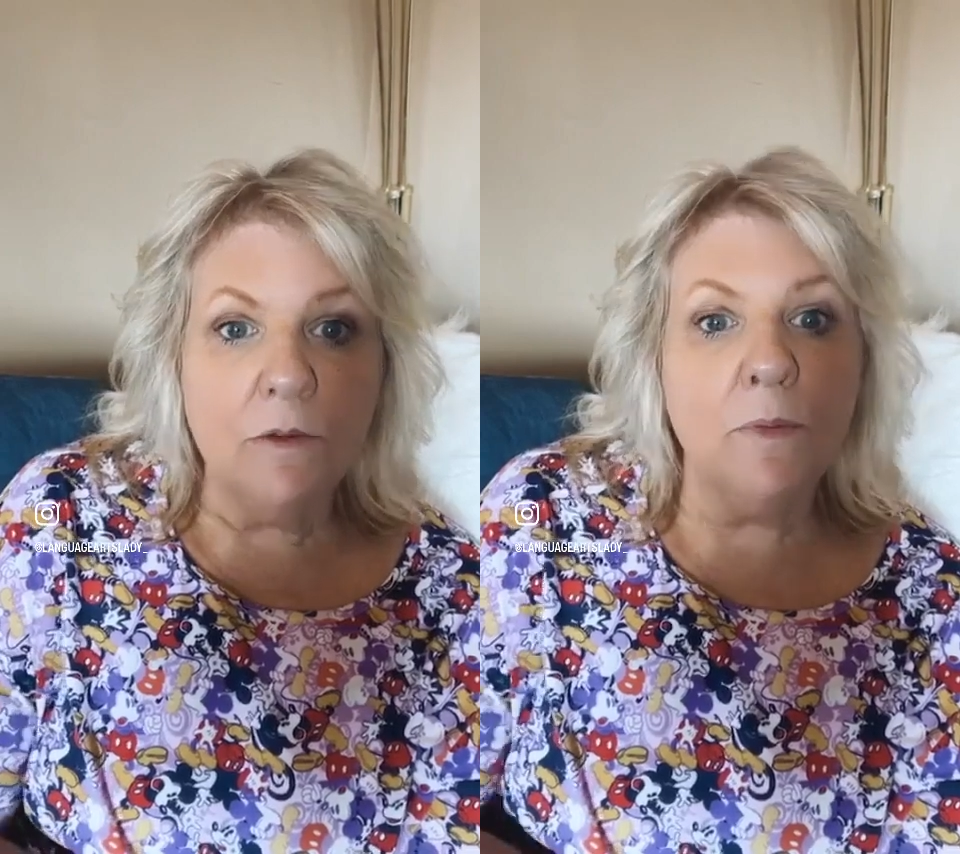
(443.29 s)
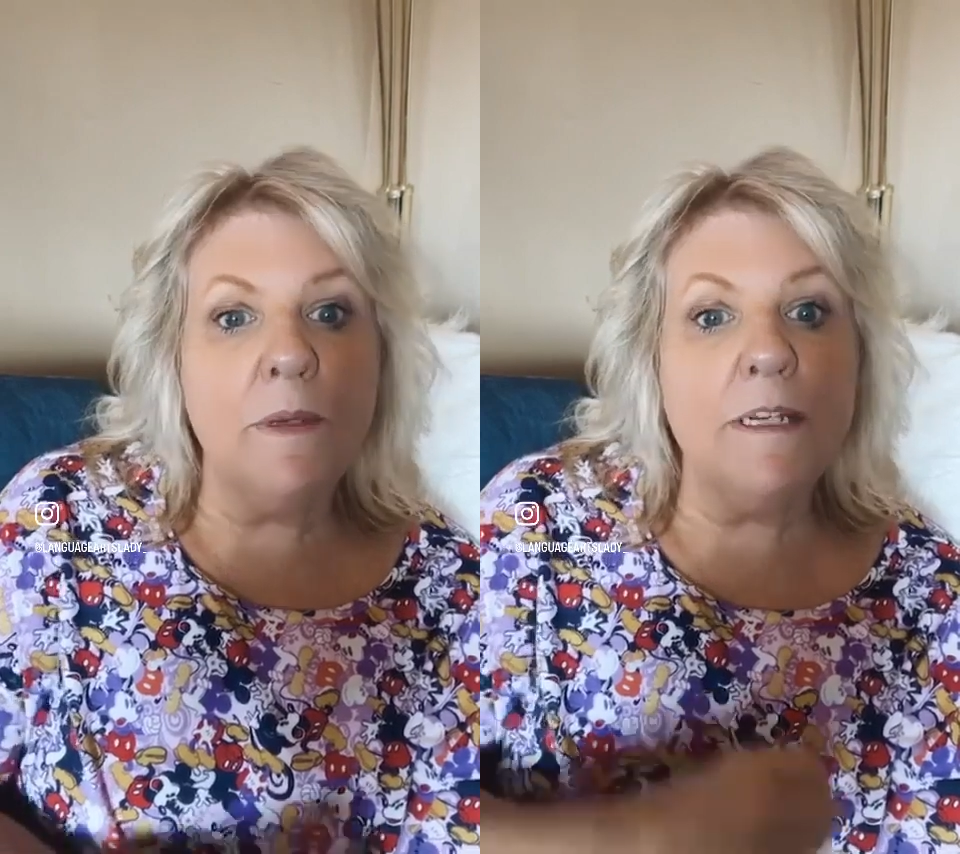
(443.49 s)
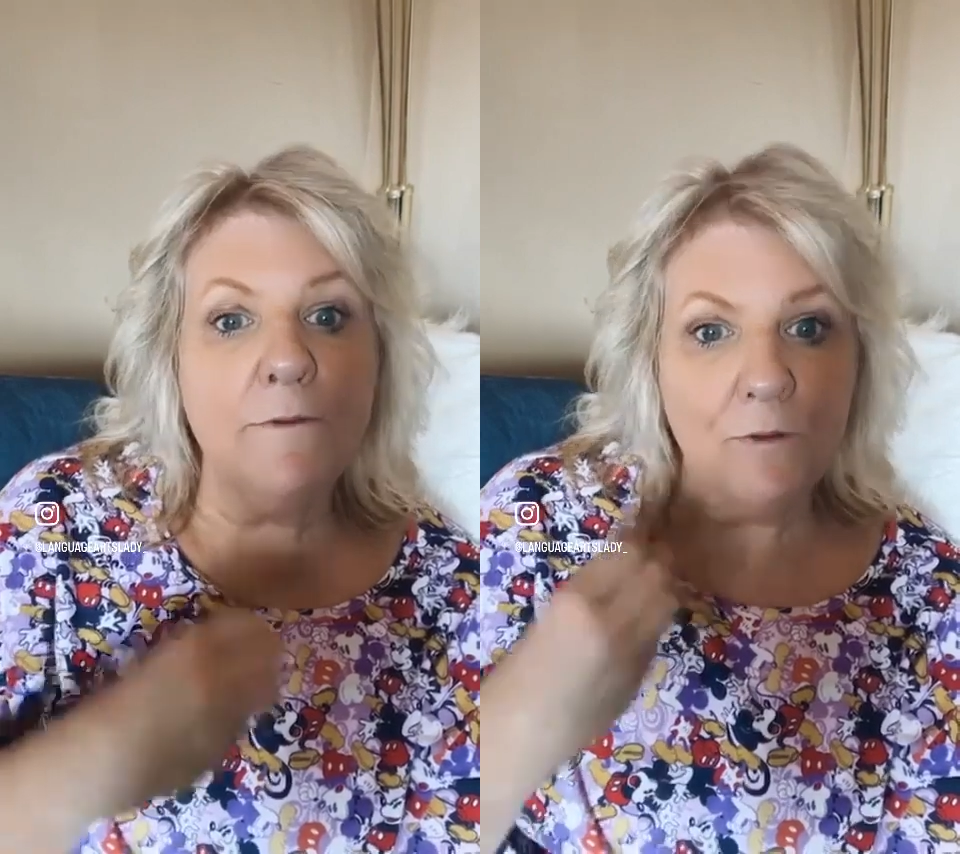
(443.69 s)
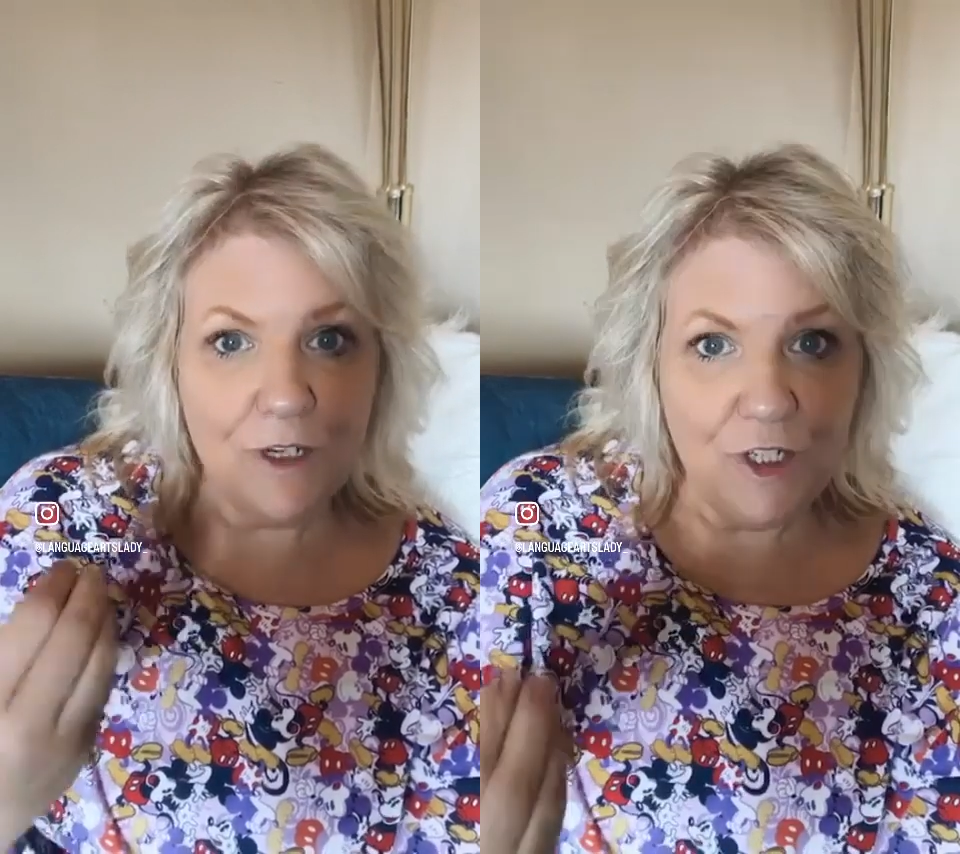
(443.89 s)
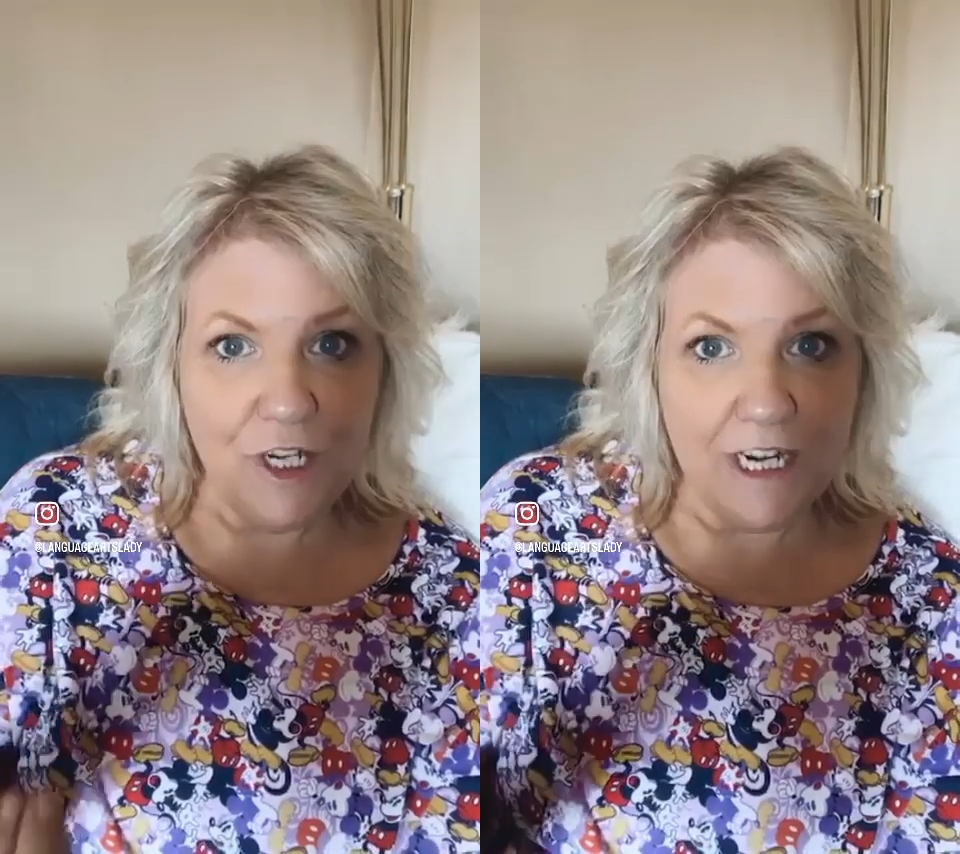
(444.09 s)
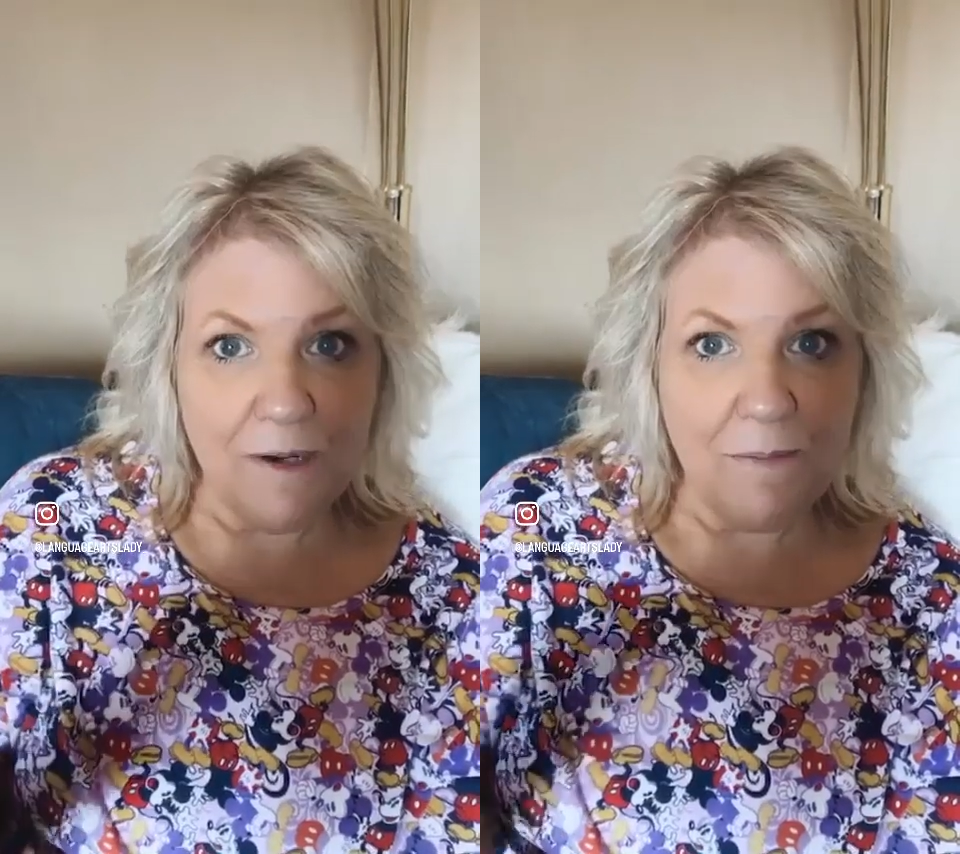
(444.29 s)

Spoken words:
will be differentiated